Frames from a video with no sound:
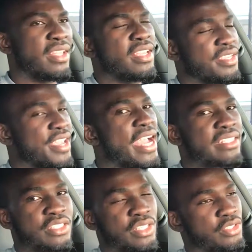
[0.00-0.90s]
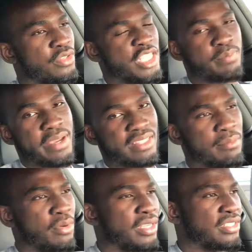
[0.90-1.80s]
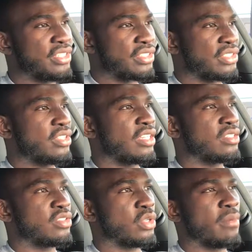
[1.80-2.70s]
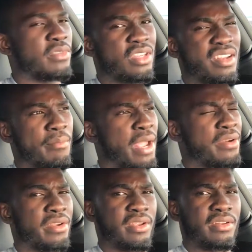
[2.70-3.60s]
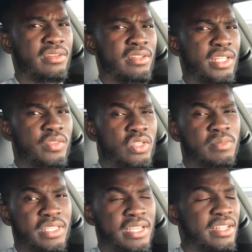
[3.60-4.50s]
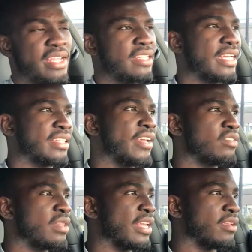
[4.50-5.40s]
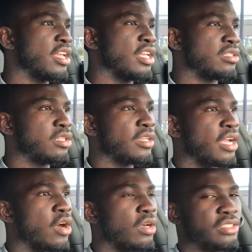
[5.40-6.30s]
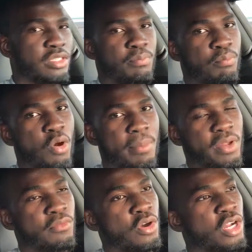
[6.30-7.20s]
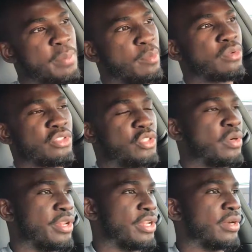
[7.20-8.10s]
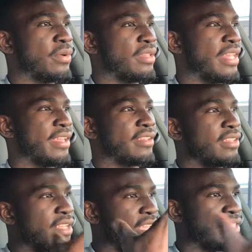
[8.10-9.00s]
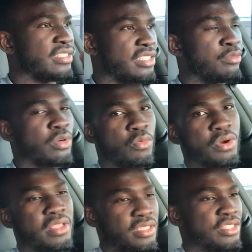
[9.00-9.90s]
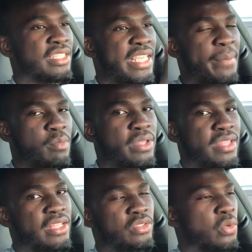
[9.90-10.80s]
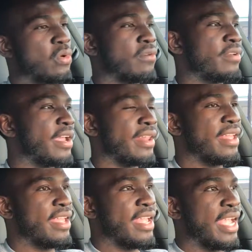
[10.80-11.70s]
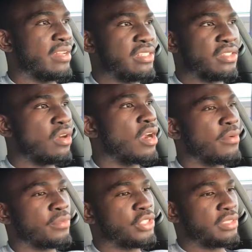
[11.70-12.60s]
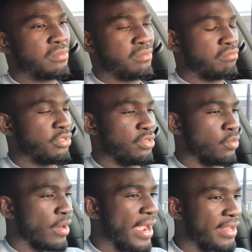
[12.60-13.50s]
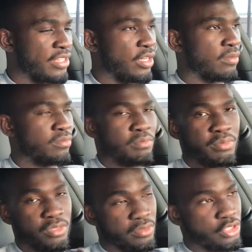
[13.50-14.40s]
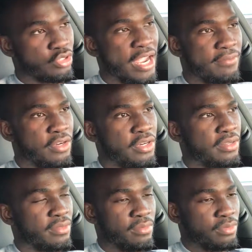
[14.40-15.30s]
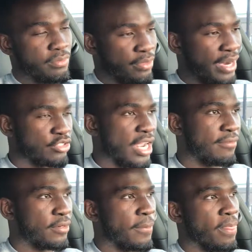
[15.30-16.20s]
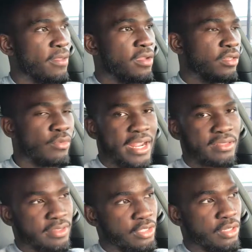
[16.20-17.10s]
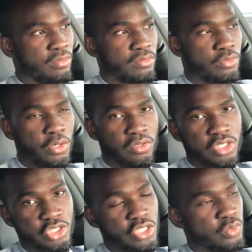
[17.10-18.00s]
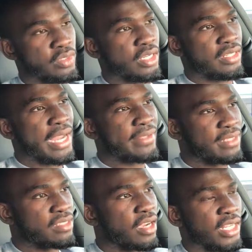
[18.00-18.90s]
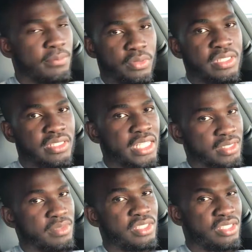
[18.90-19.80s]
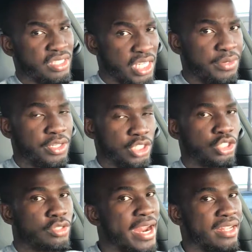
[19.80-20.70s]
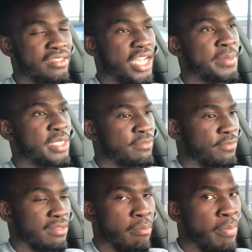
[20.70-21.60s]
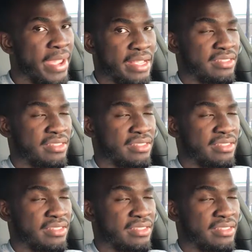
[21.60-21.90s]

I mean, yes, you should expect that, but it's just not so. It's not American. You see what I'm saying? Like, they have to, like, look at all the part of what other people are doing, you know, like, and just see what works and just implement that into a Corvette. And this car, just with the right, you know, the good driver, the right driver, right, you know, road conditions, whatnot, this car can really set some serious track times, even for the